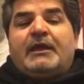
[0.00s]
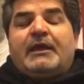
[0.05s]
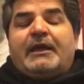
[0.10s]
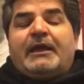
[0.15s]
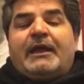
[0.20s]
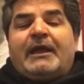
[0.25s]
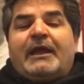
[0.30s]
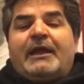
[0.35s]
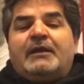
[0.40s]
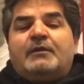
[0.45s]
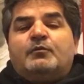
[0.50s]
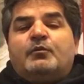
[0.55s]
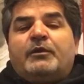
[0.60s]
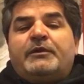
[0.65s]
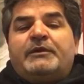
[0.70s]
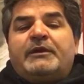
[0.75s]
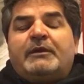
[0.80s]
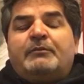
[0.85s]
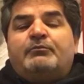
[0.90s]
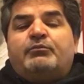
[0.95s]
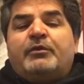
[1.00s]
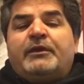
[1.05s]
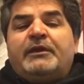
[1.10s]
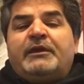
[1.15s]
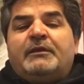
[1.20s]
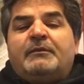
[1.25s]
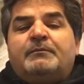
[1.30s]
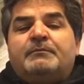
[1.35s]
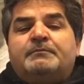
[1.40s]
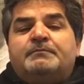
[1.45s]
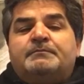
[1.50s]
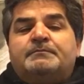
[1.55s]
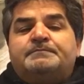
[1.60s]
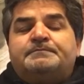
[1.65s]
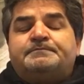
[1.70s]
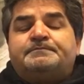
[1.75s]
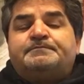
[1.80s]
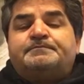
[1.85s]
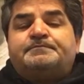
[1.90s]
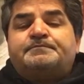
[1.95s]
And when they bring them
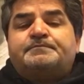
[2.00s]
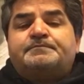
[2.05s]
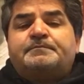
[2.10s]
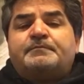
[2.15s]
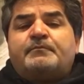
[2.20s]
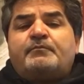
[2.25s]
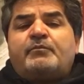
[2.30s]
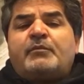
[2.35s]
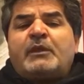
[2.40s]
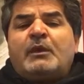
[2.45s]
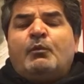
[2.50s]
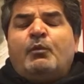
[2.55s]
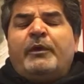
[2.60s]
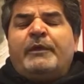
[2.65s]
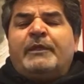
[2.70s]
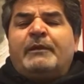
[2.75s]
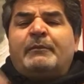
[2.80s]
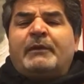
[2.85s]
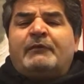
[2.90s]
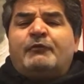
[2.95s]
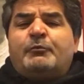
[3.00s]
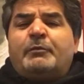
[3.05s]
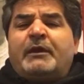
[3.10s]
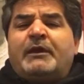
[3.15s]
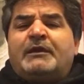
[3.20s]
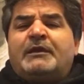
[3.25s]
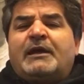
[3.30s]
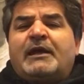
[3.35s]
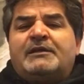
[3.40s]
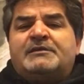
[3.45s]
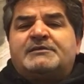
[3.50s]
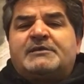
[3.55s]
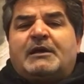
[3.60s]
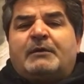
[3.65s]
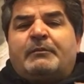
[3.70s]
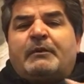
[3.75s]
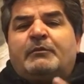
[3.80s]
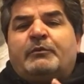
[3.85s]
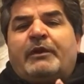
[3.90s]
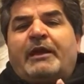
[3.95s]
with them, everybody lines
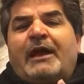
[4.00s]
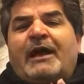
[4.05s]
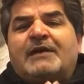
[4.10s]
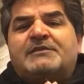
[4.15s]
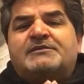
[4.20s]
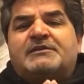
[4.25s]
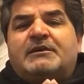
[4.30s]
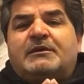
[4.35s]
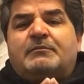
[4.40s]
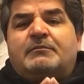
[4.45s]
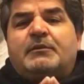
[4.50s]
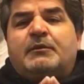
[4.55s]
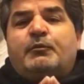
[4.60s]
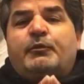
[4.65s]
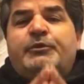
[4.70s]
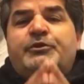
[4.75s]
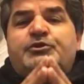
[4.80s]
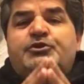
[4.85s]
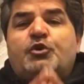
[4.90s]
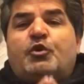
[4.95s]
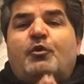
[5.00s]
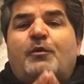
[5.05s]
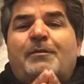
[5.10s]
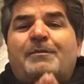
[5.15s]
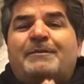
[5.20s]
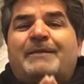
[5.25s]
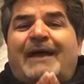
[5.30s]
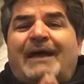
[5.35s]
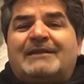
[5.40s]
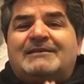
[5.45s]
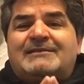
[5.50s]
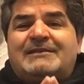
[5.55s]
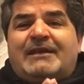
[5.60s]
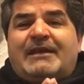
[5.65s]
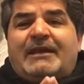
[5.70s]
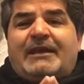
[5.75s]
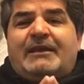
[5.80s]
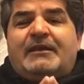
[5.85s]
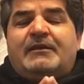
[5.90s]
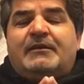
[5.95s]
up, and we ask them, we show them that
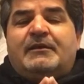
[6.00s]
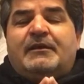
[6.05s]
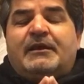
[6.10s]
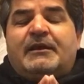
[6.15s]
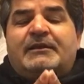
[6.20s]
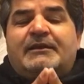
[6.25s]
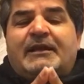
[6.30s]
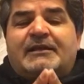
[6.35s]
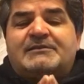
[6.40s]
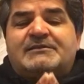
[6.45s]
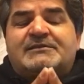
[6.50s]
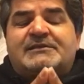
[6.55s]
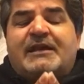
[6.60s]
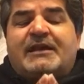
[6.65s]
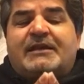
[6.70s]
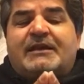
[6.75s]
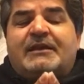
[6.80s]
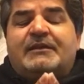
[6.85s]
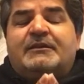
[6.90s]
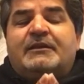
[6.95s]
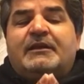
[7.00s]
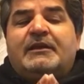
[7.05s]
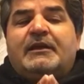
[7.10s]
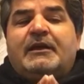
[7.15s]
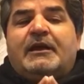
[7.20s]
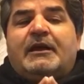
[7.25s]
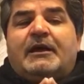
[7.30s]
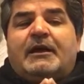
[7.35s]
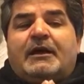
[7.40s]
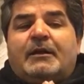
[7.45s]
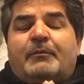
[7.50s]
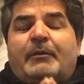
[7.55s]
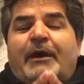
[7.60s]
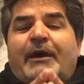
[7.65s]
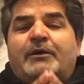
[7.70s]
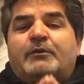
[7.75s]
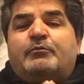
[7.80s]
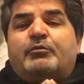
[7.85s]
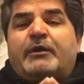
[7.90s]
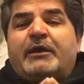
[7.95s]
day, in that second,
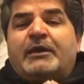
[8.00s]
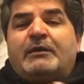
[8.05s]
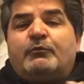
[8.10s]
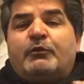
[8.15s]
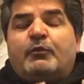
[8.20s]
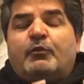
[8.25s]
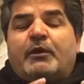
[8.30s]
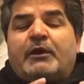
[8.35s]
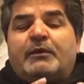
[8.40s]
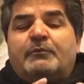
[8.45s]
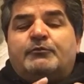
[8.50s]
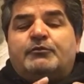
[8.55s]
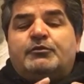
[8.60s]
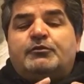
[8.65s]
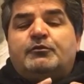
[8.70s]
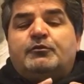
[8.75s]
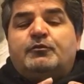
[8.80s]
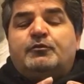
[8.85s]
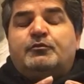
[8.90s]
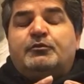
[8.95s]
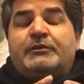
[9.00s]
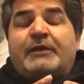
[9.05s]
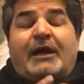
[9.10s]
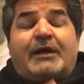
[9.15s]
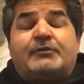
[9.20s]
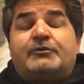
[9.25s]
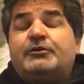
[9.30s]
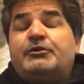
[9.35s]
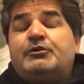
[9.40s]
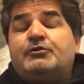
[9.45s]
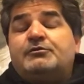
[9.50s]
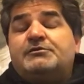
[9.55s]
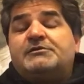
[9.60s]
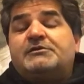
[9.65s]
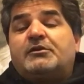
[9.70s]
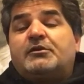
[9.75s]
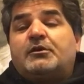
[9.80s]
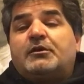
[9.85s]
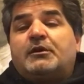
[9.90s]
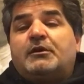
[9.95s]
how to break them. We want them not to
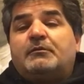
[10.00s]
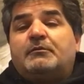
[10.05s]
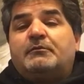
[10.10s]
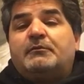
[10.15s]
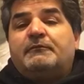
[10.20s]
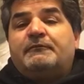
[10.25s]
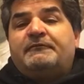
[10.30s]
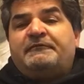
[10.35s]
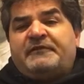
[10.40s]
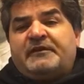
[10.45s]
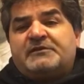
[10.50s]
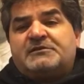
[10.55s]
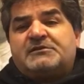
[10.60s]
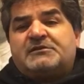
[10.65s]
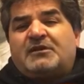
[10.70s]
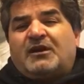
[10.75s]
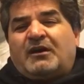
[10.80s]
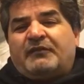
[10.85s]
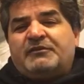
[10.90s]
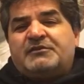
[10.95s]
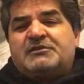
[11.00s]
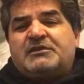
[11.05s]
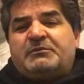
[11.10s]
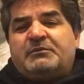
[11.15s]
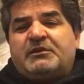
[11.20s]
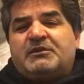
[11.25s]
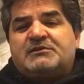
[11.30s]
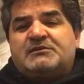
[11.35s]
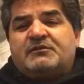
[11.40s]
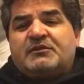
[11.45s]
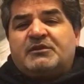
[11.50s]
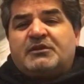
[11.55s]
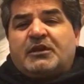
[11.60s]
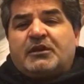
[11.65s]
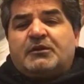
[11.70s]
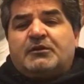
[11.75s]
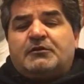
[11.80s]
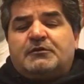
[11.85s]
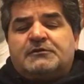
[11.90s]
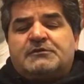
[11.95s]
use their fist, obviously because of the
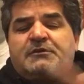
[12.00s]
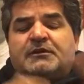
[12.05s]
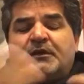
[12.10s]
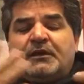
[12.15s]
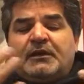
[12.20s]
knuckles.